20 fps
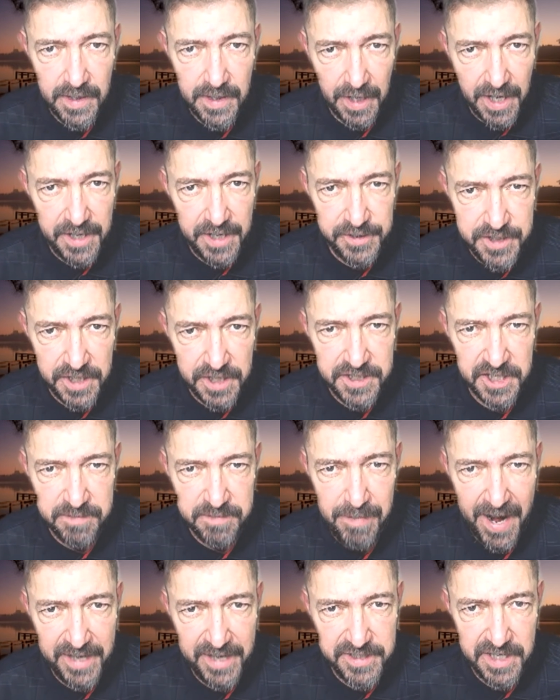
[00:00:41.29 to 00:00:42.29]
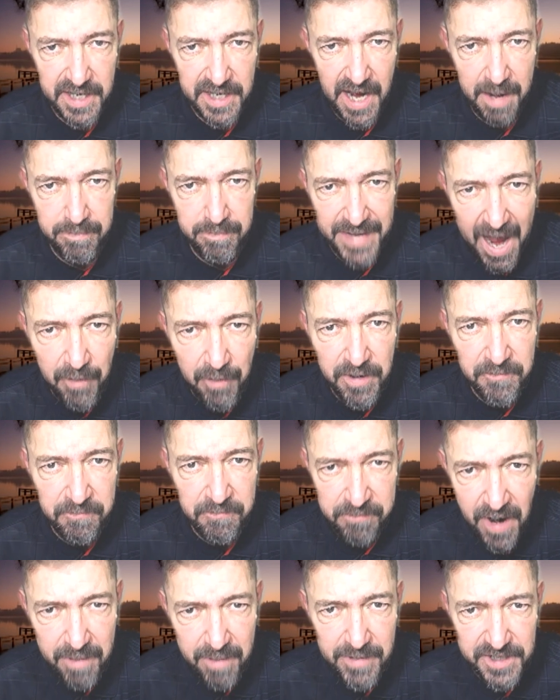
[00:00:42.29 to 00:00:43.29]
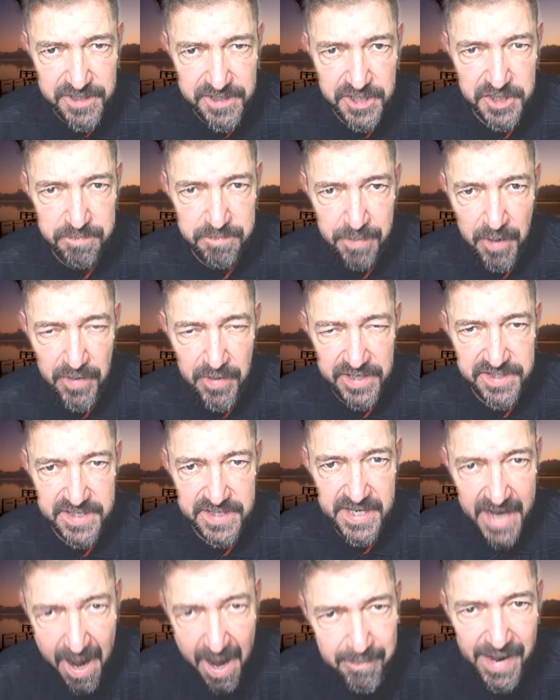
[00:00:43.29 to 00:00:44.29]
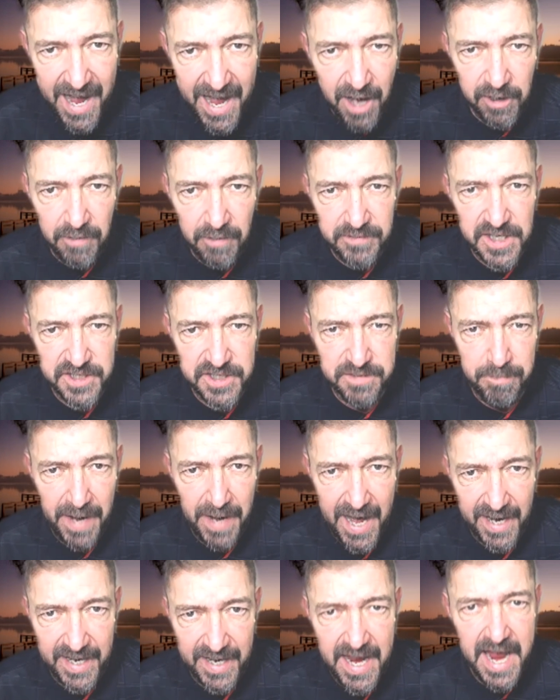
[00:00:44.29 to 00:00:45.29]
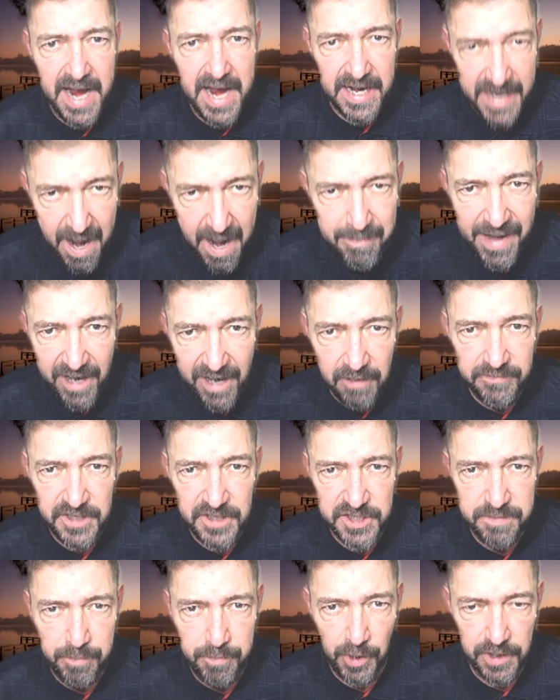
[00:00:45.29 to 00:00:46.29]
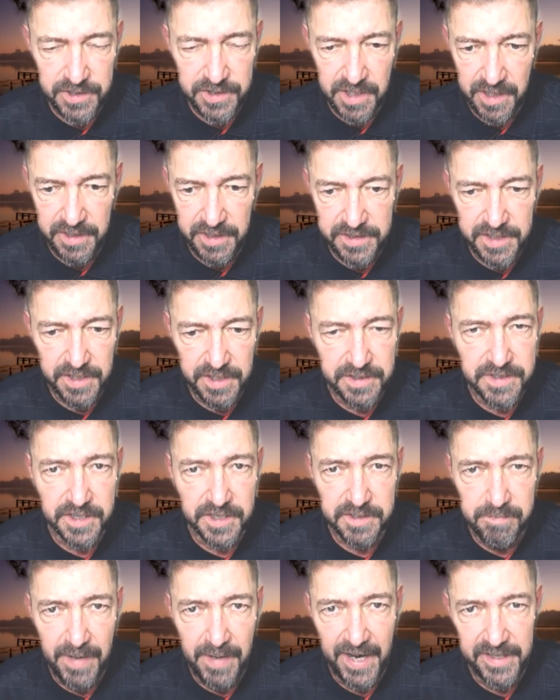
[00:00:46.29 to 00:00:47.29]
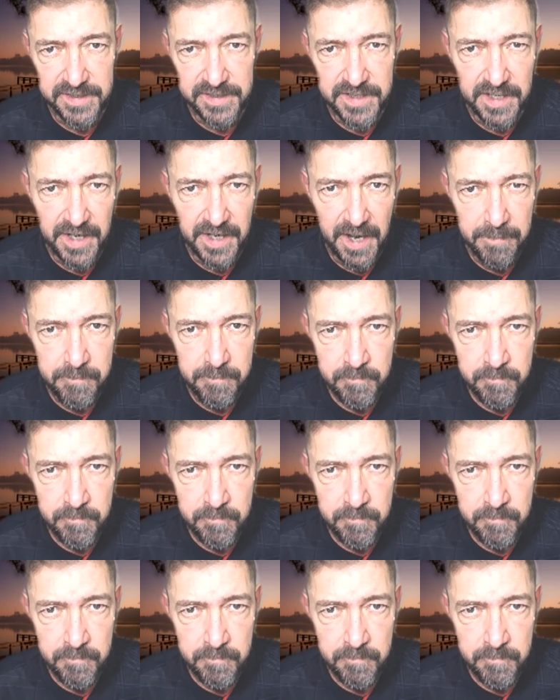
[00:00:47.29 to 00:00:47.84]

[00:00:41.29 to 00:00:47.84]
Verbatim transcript: In Jesus' mighty name. Now infirmity spirits, come out of this body, come out of this person in Jesus' mighty name.